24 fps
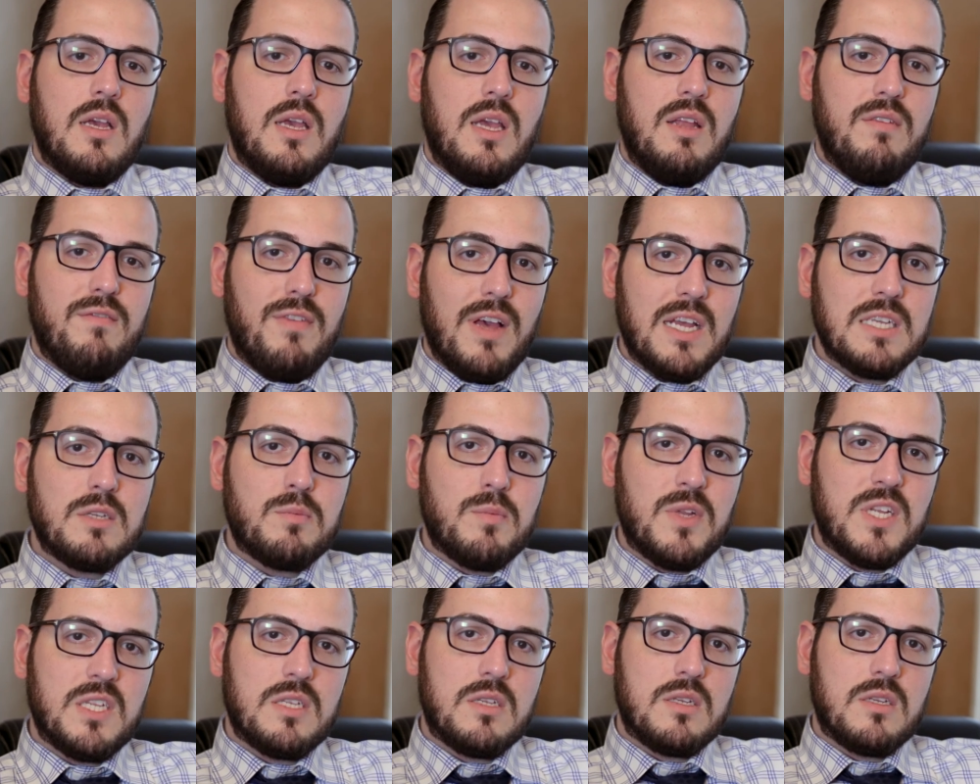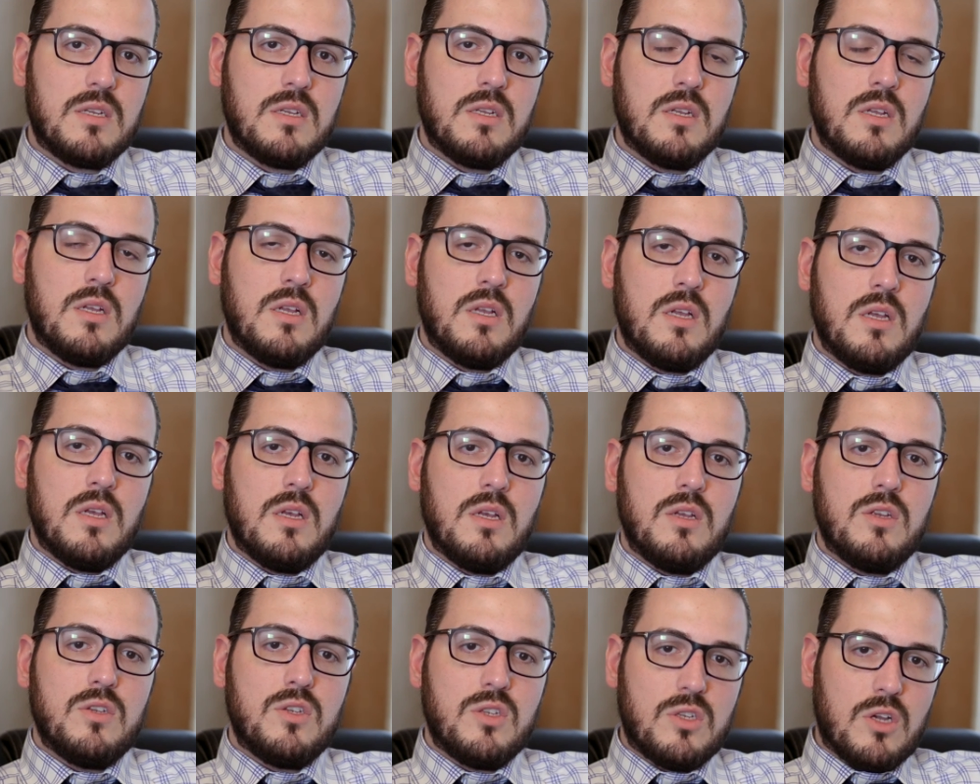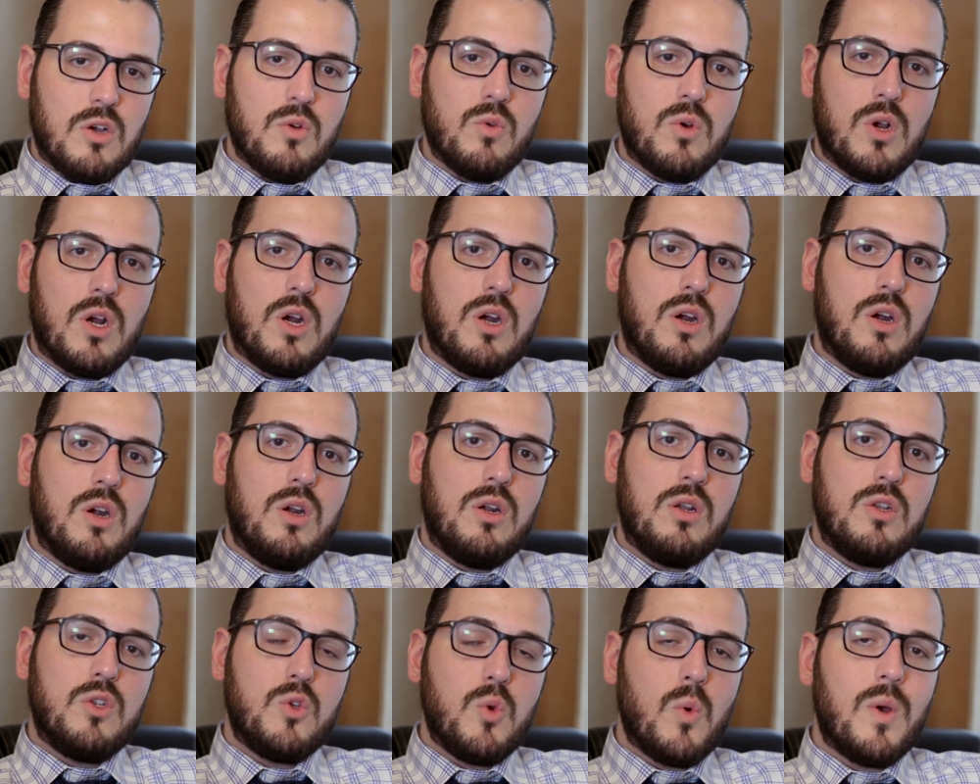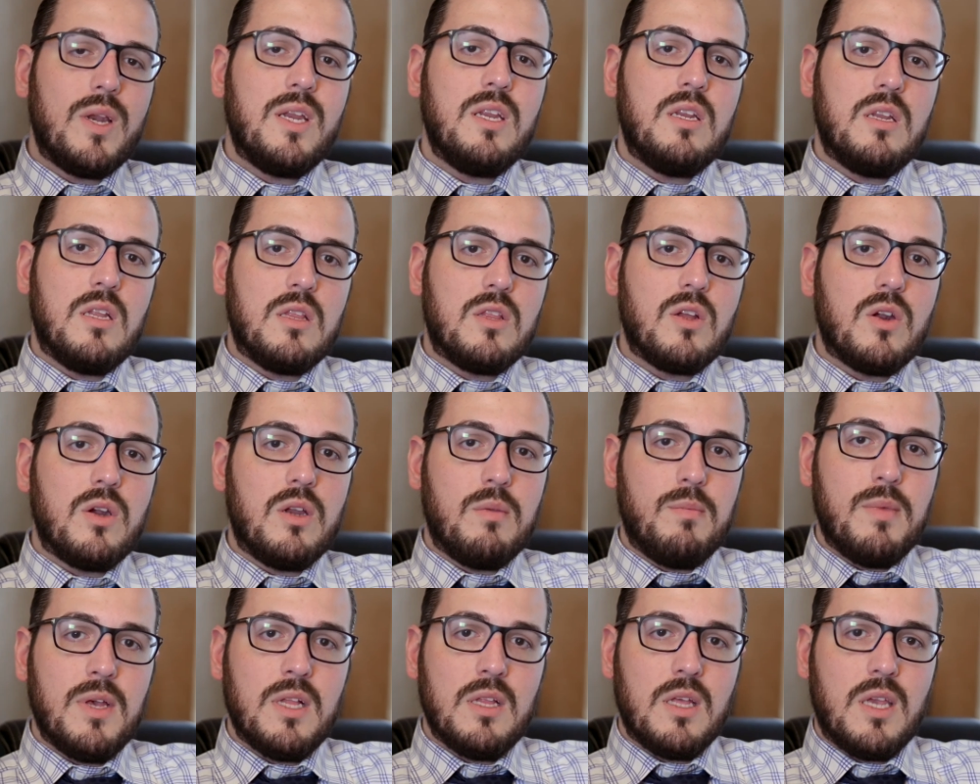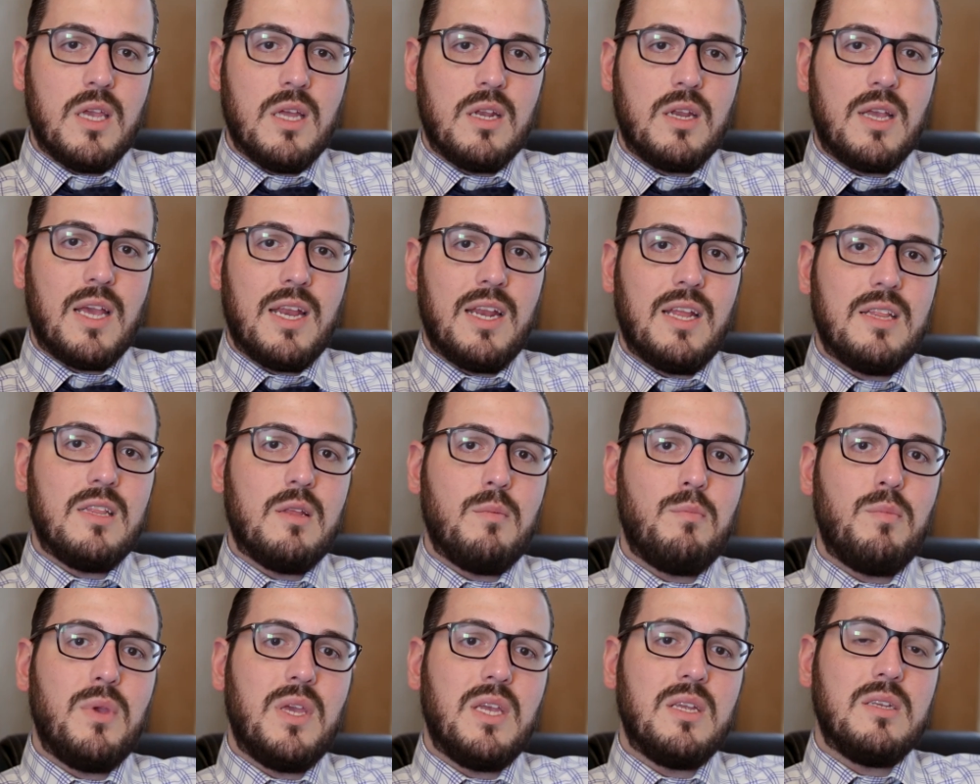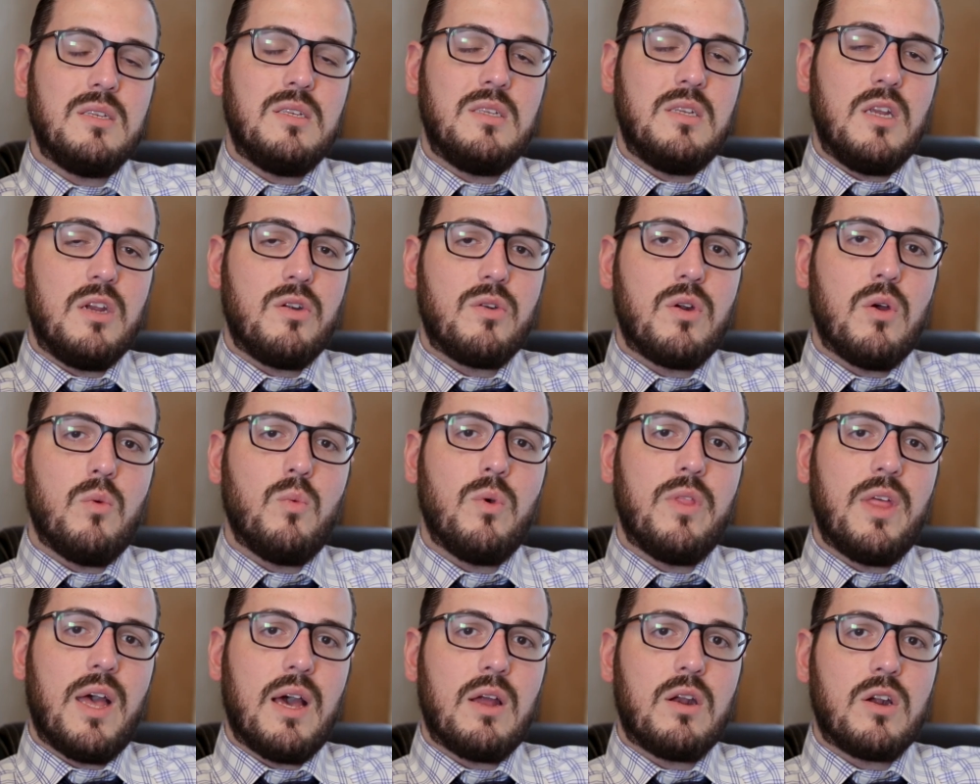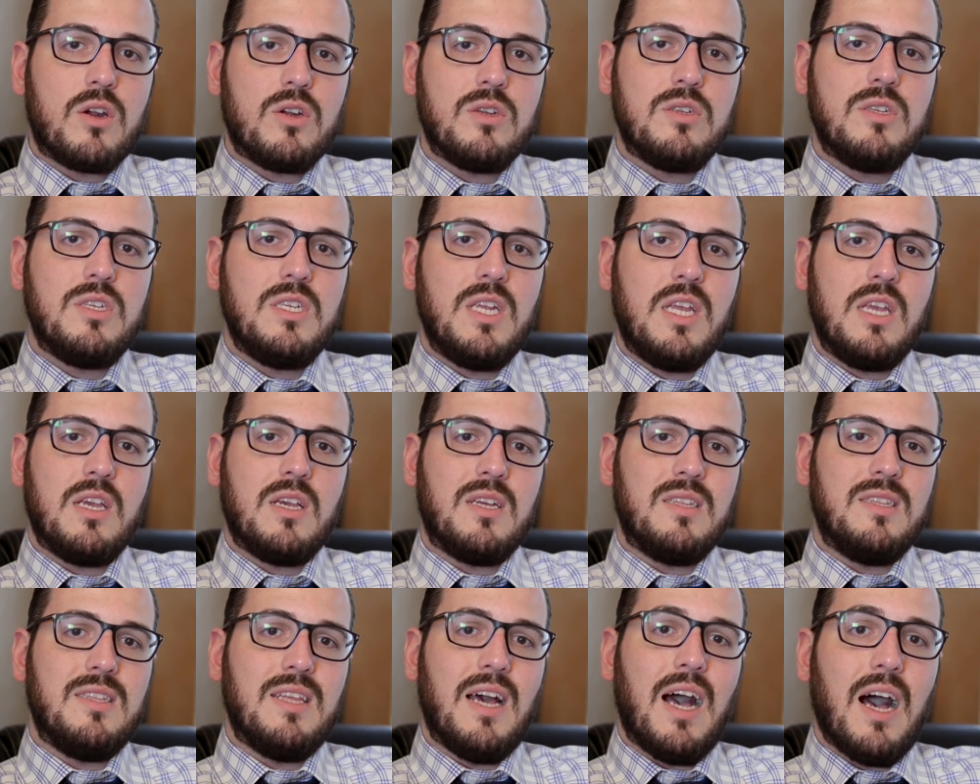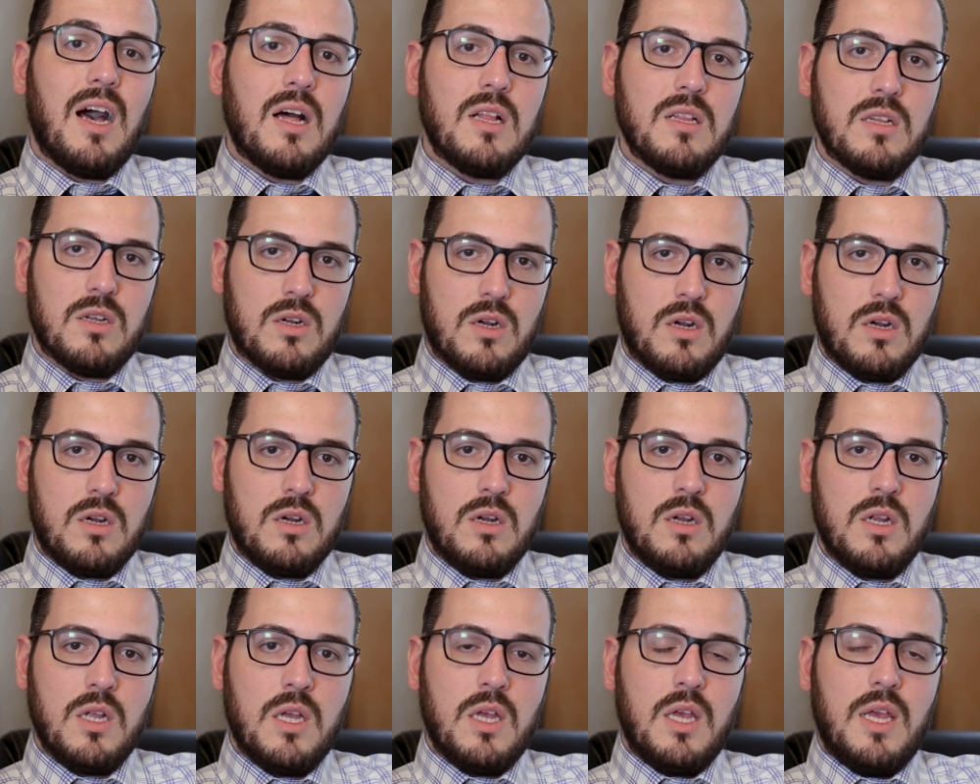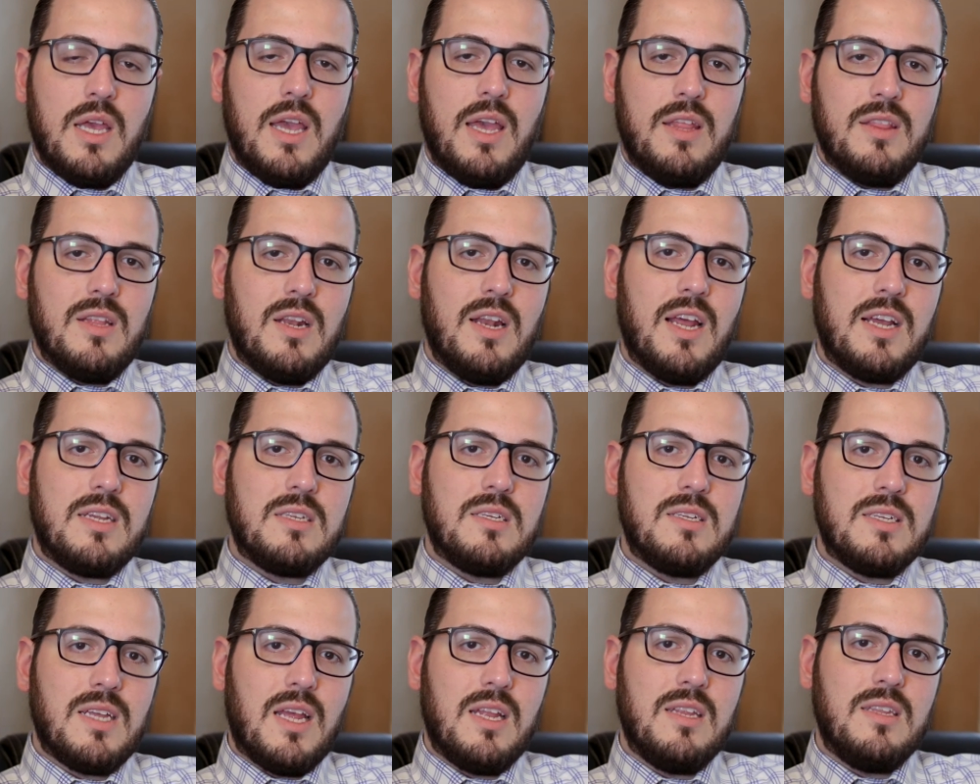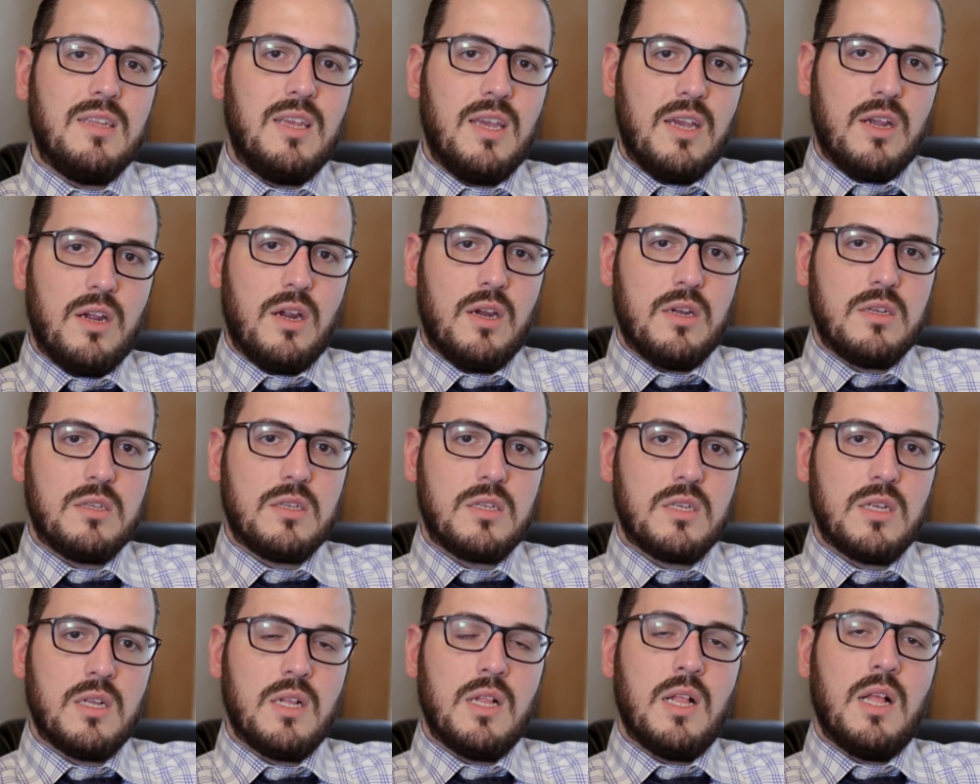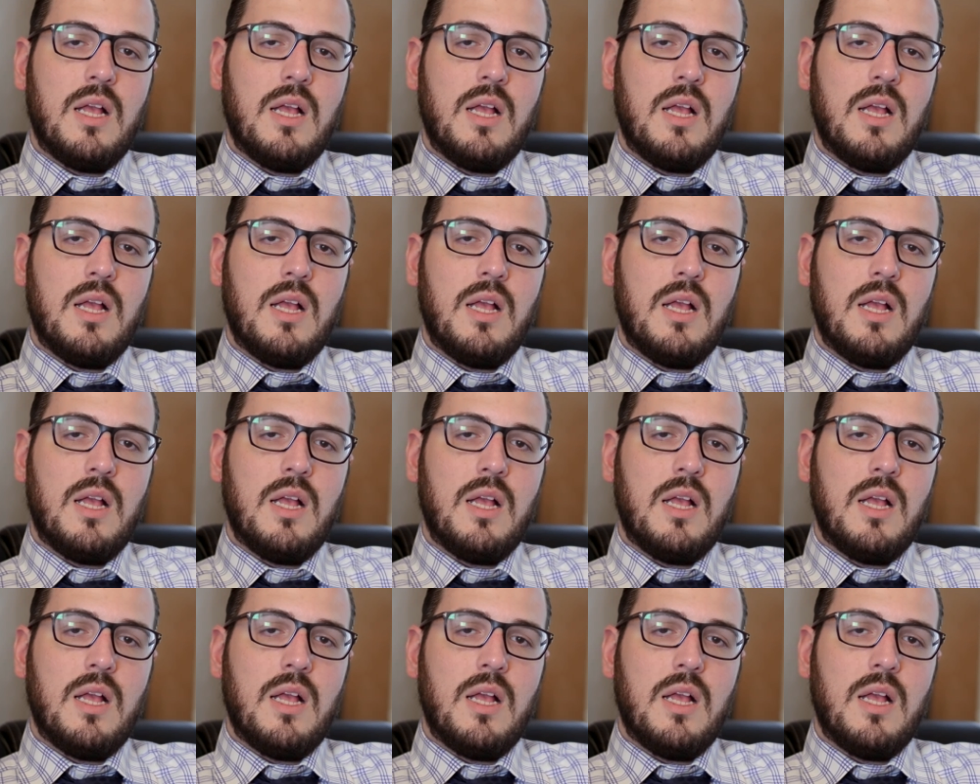investments. So her 20 to 30 million can end up being zero without her seeing a dollar in the next 10 years.